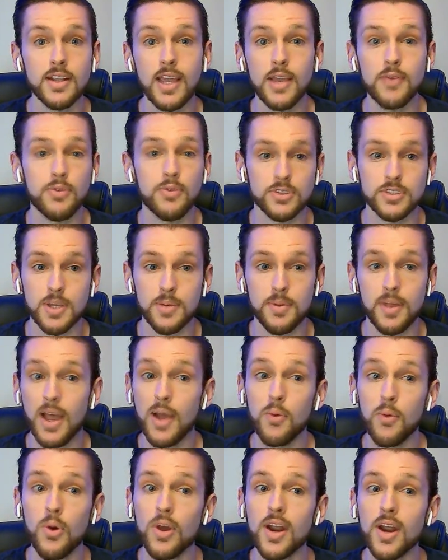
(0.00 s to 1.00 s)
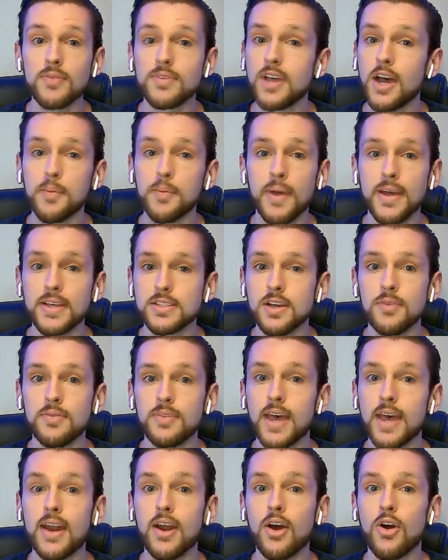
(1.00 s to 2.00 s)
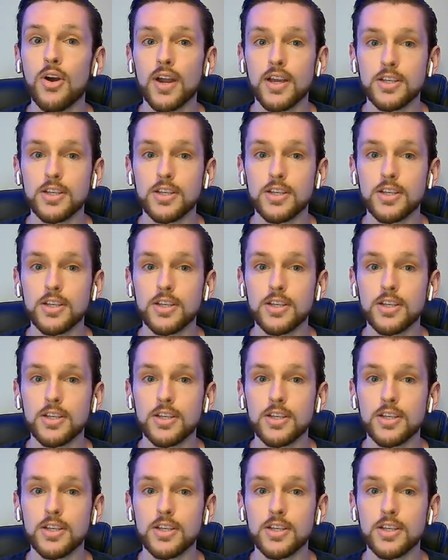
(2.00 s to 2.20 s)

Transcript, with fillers: Like, for example, I wouldn't have dug myself that hard